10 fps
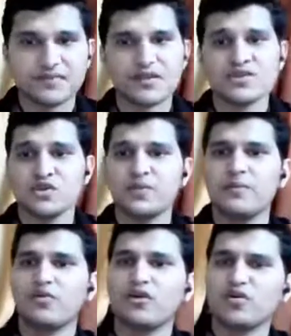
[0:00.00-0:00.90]
Supreme
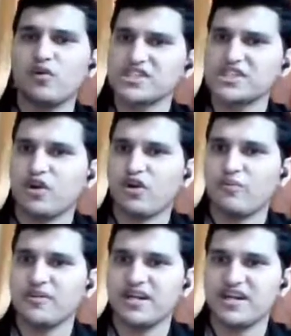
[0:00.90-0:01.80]
Court quashed the order of
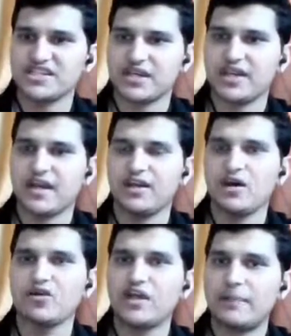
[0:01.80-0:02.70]
Madras state and
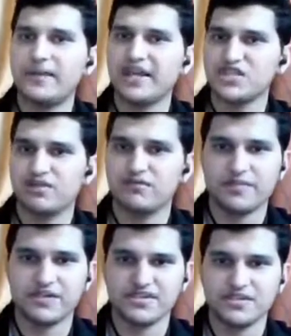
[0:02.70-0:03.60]
allowed the application of the
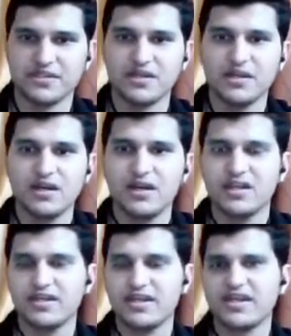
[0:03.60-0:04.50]
petitioner.
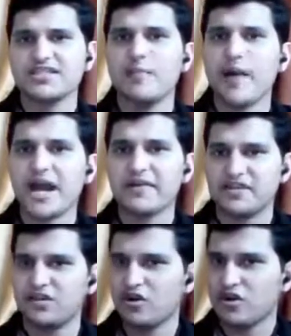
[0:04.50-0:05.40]
There are some acts which
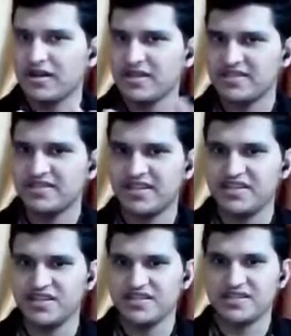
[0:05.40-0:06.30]
are not considered
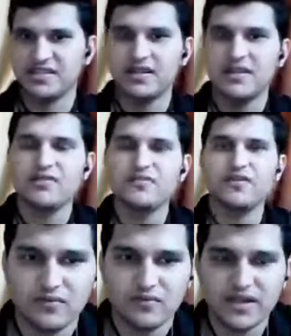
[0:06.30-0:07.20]
seditious. First,
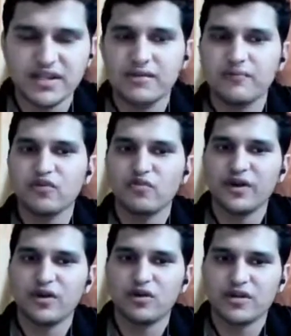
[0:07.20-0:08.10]
1. Improvement
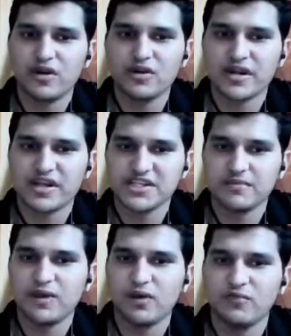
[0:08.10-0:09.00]
or alteration
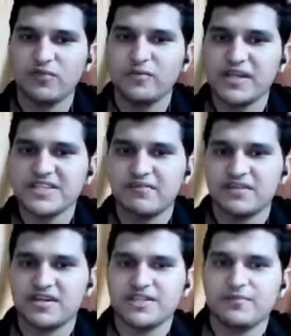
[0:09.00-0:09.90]
by lawful means, the
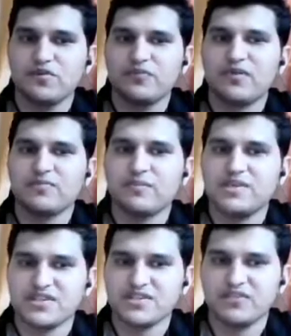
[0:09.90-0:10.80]
disapproval of the
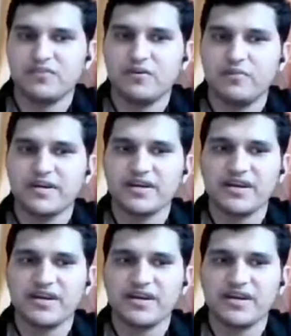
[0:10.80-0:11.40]
measures of government.